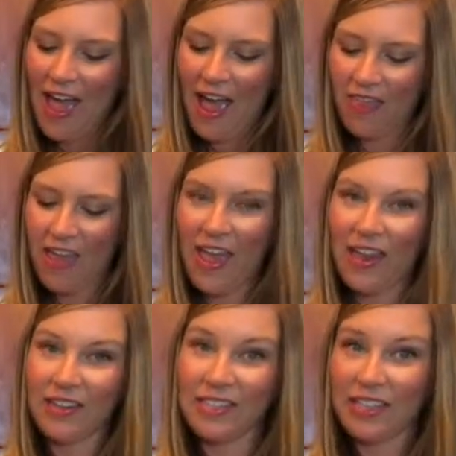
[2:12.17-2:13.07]
and
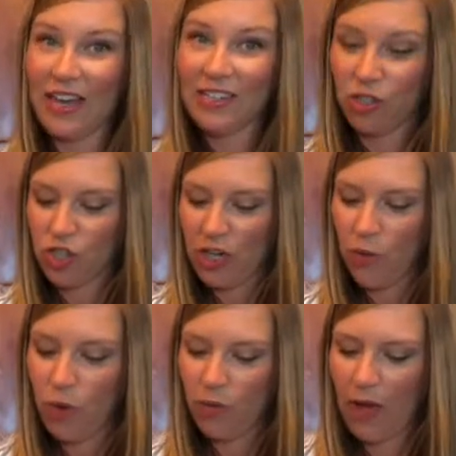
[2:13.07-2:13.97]
then slice your
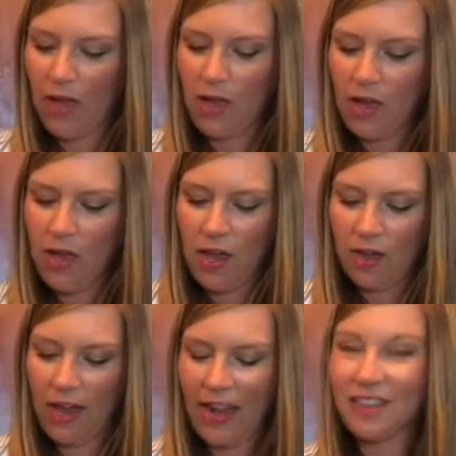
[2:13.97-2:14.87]
chicken one way
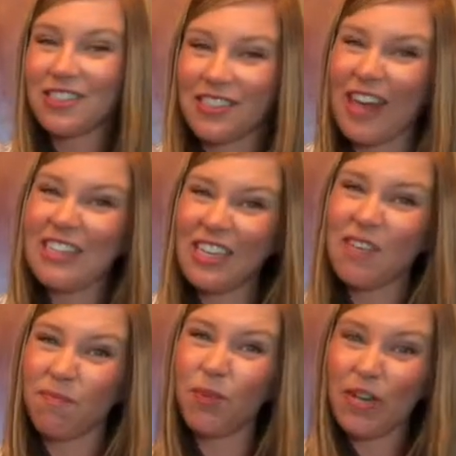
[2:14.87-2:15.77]
and kind of slice
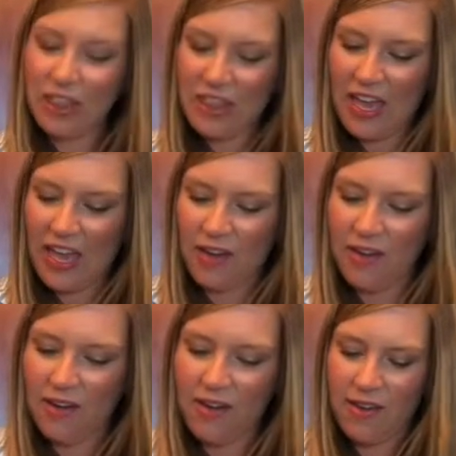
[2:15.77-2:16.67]
it pretty thin,